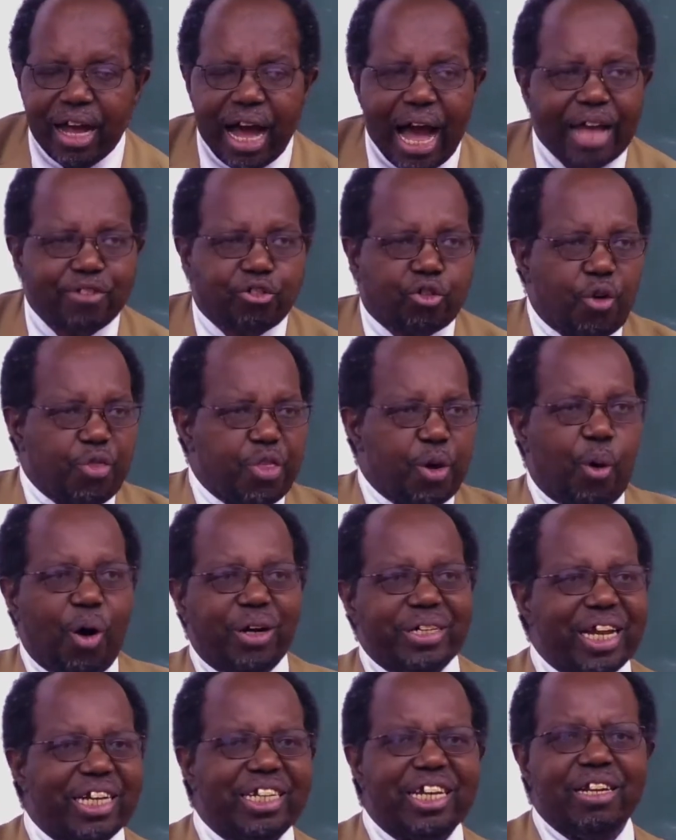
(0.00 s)
And so they
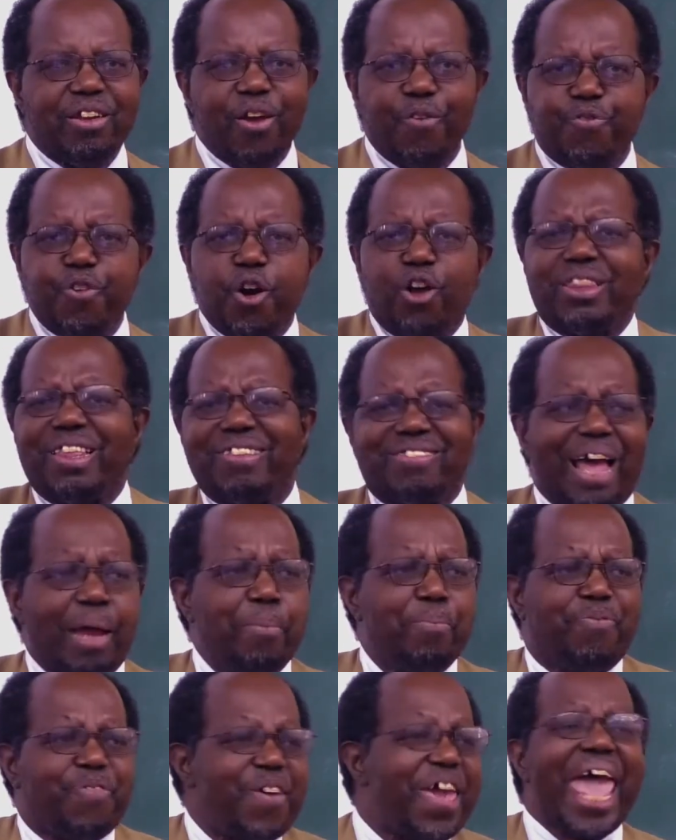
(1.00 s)
felt it's
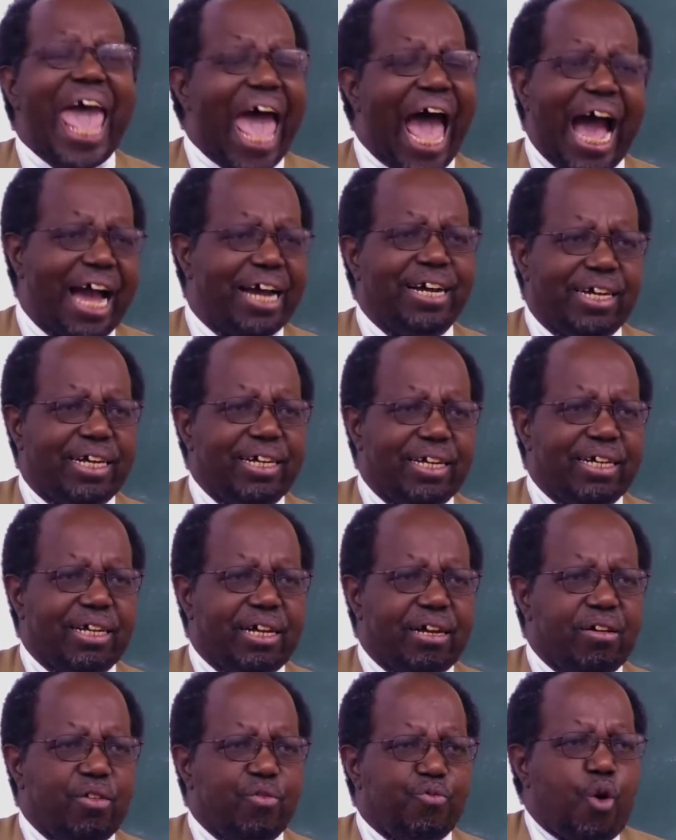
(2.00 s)
unfair
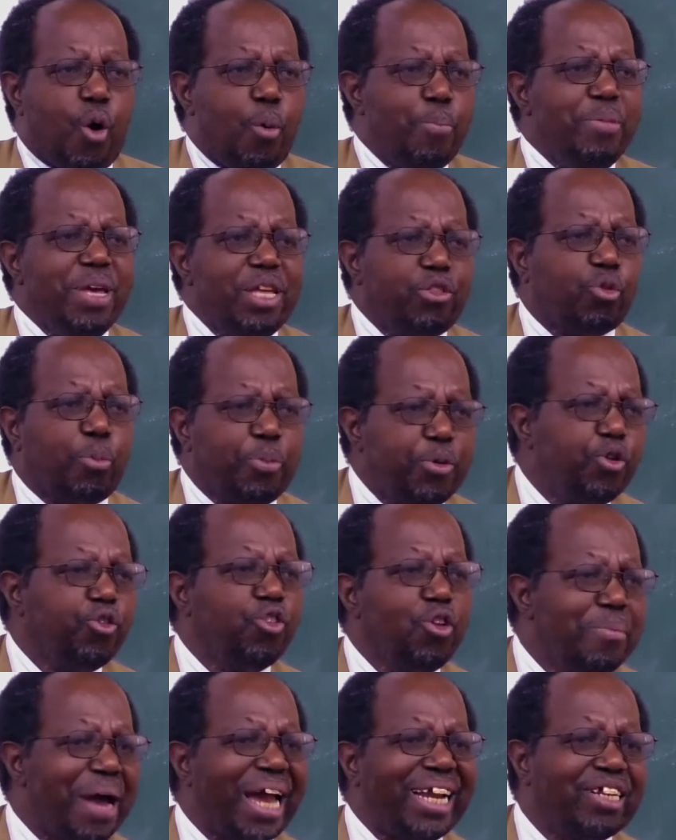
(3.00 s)
for me to be
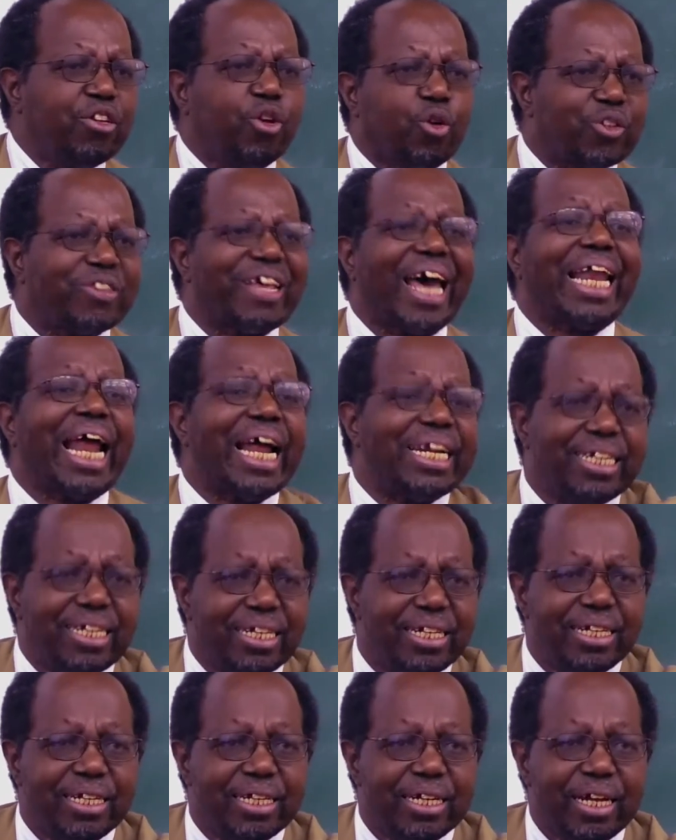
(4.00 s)
using my little
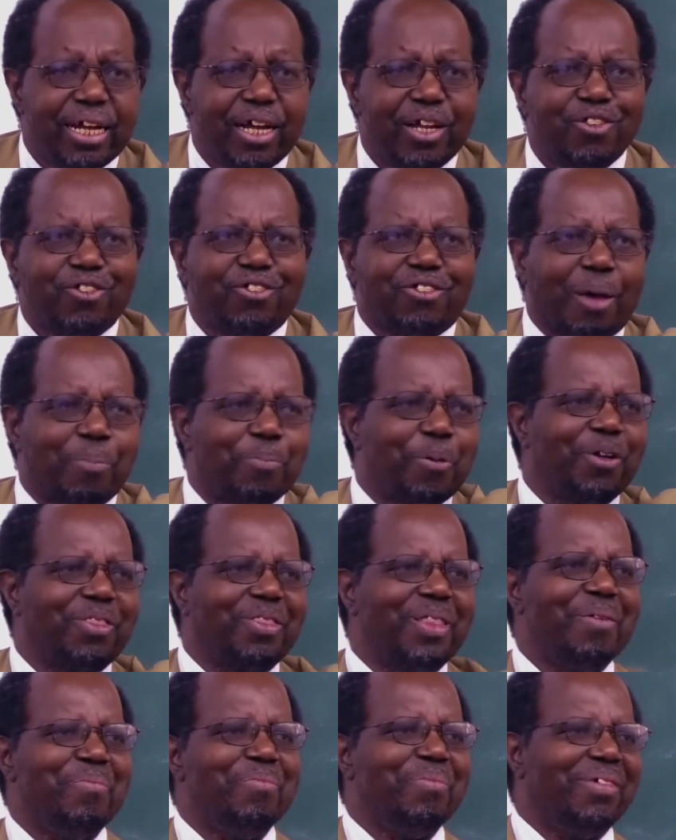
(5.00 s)
salary to
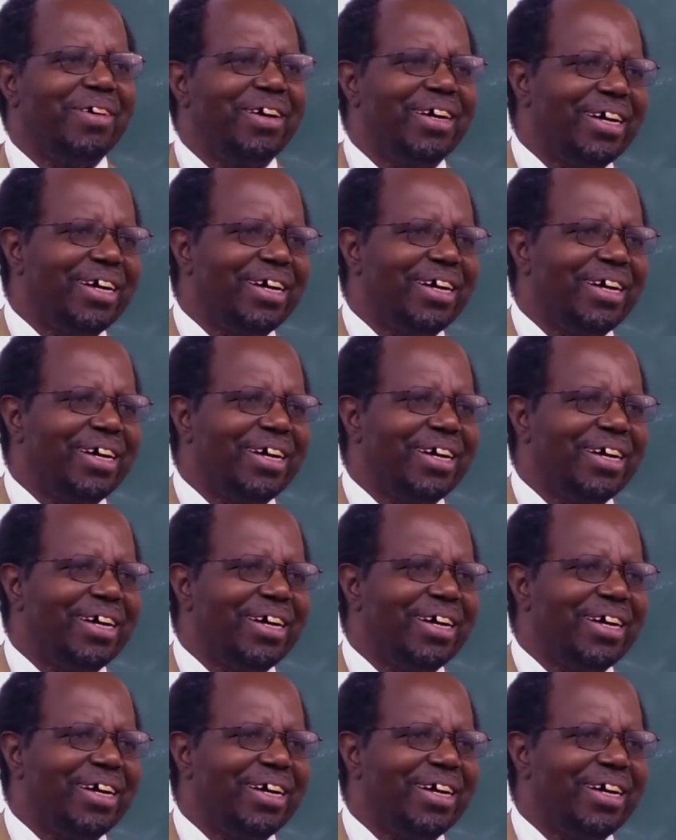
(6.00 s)
support them.